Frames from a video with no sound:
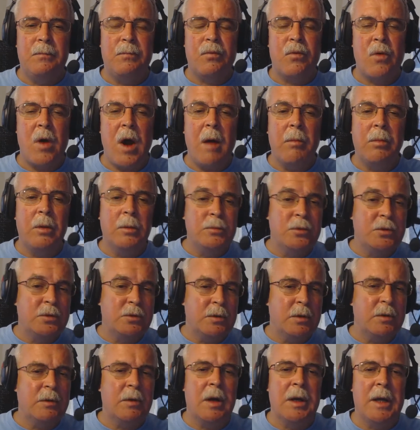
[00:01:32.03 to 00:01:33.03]

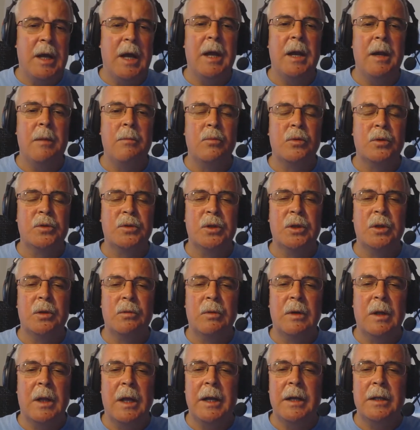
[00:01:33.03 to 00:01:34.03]
Problems again in Brazil
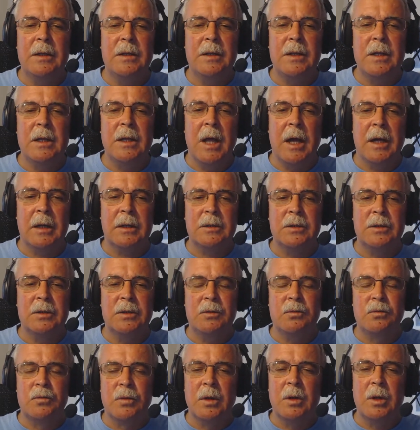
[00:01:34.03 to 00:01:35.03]
related to the
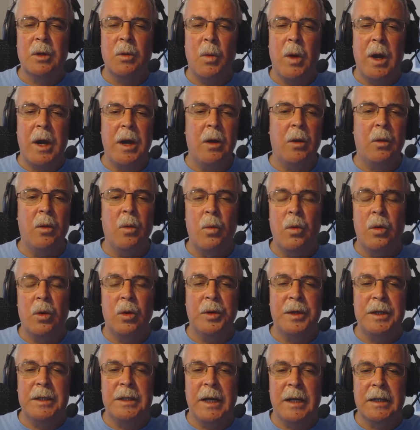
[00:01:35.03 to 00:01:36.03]
elections really weighed on the
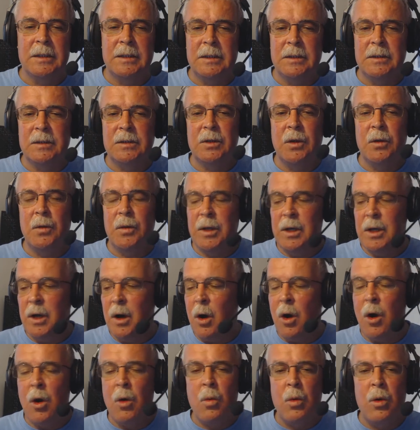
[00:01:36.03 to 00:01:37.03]
world indexes. So the
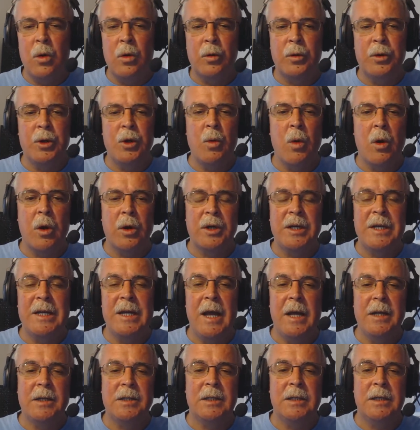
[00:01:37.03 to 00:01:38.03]
all world
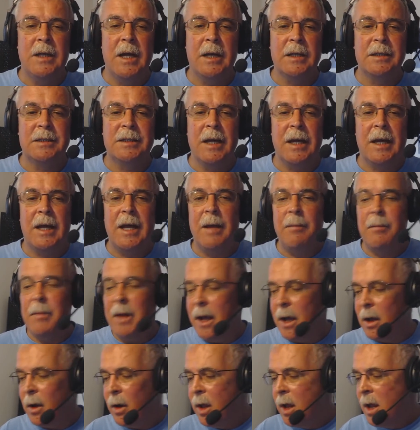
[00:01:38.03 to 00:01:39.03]
URTH index that came
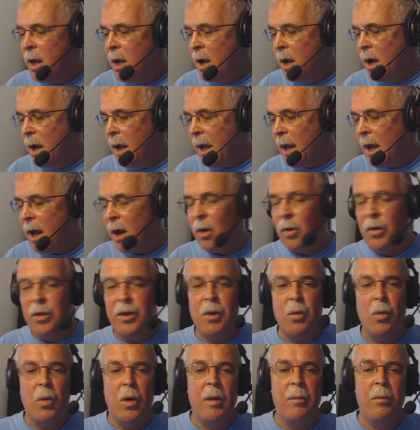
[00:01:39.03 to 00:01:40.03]
down a
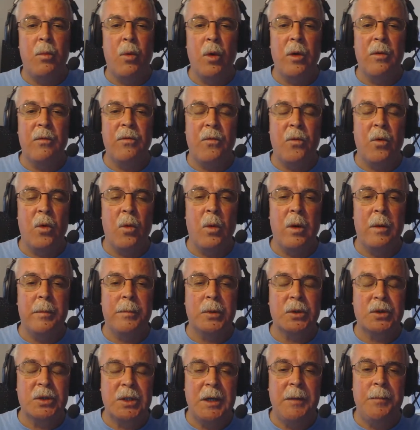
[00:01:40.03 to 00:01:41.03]
healthy
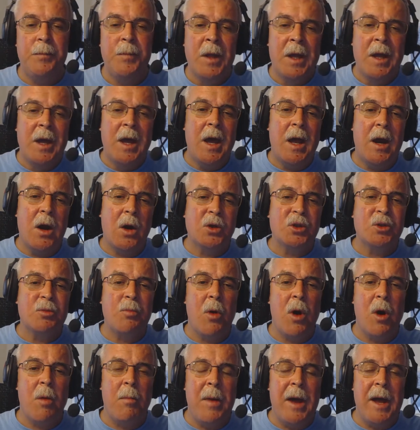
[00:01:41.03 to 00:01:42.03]
1.41%, and our
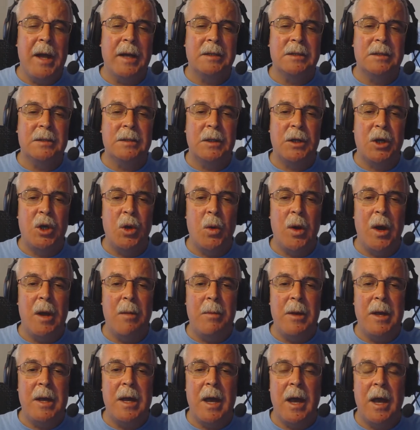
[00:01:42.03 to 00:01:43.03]
small banks in the
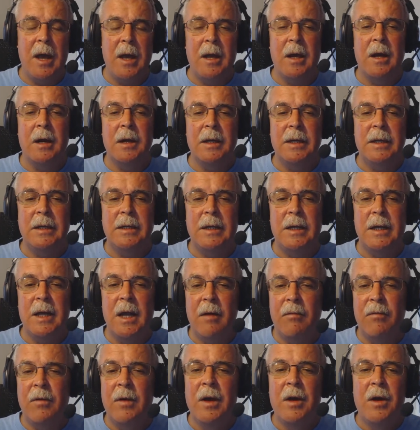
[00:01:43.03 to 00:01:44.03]
QABA
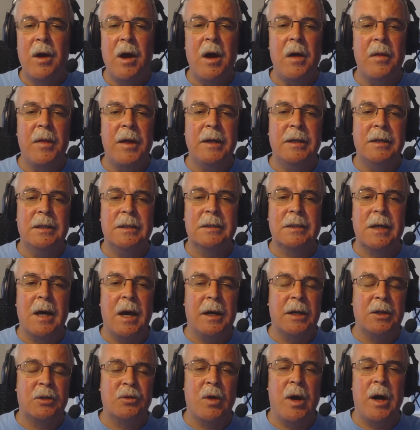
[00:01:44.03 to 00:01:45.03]
ETF, well, they just
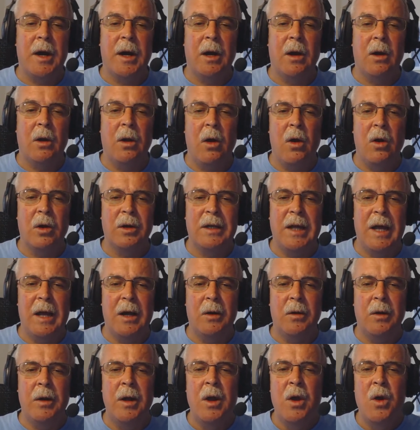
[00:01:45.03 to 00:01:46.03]
kind of trotted along
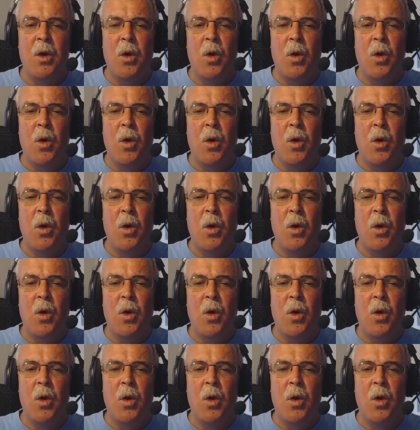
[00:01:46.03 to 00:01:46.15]
down